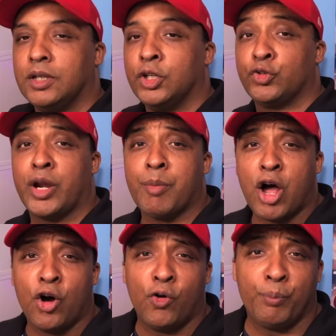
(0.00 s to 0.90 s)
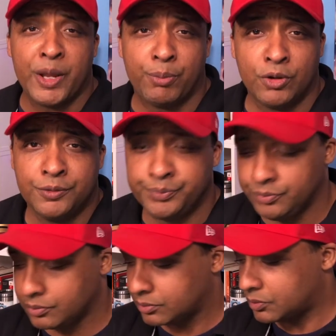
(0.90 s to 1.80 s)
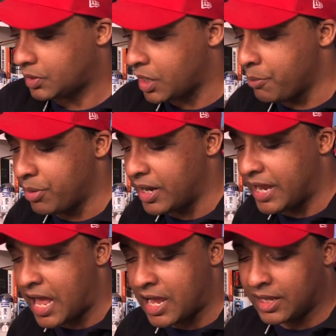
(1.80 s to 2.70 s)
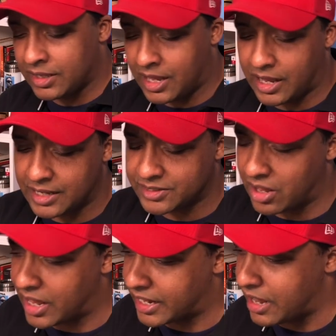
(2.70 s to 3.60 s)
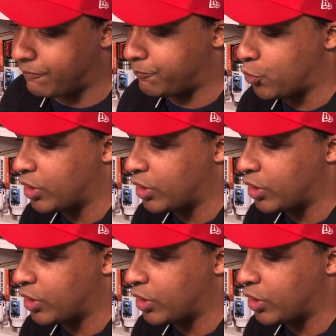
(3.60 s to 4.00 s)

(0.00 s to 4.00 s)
dream on, people. But yeah, that's all I got for